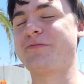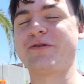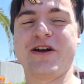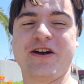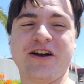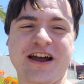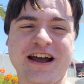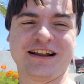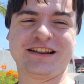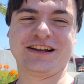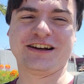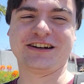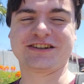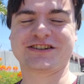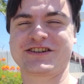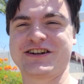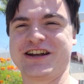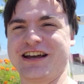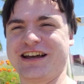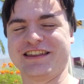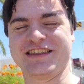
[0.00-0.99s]
we were here last
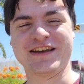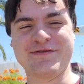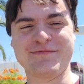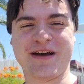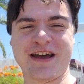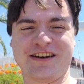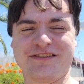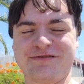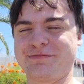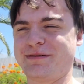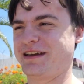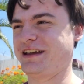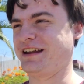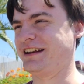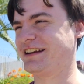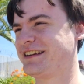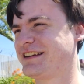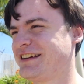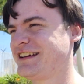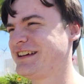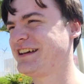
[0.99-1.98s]
year, there may have been
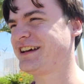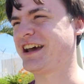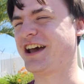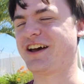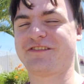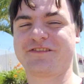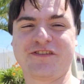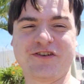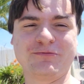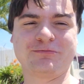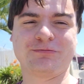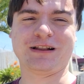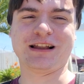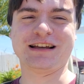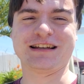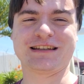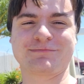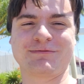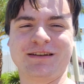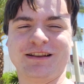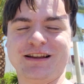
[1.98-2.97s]
a food
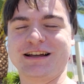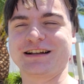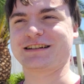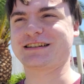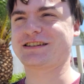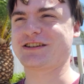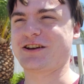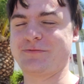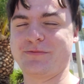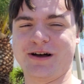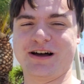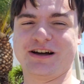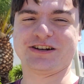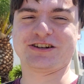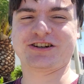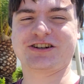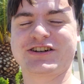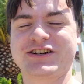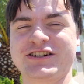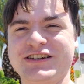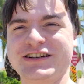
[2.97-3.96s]
place we liked so
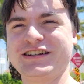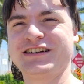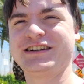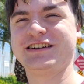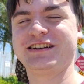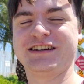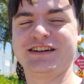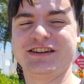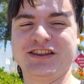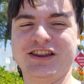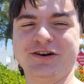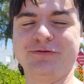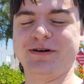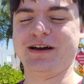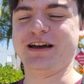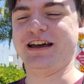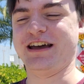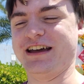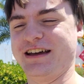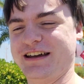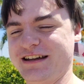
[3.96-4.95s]
much that
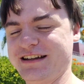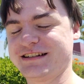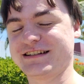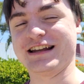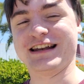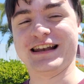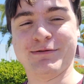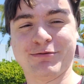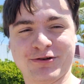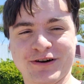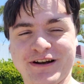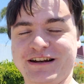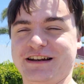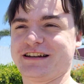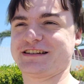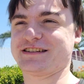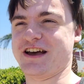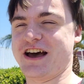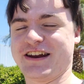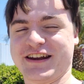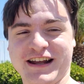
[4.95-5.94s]
we're deliberately
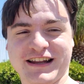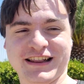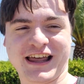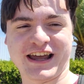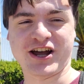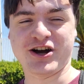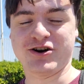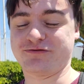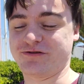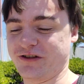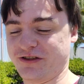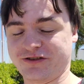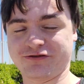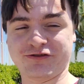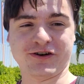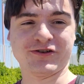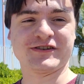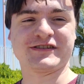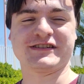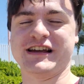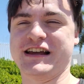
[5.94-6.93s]
designing a layover on the
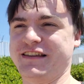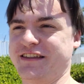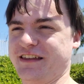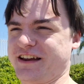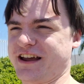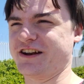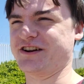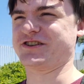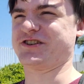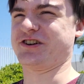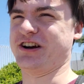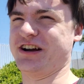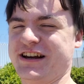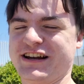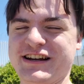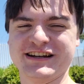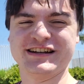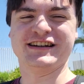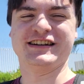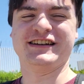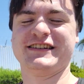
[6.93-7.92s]
wrong side of the country
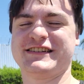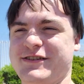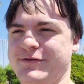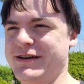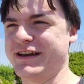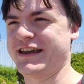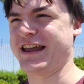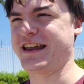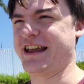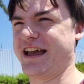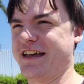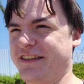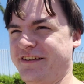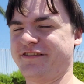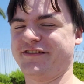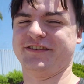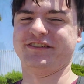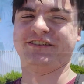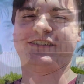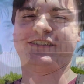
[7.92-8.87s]
so we can get the food.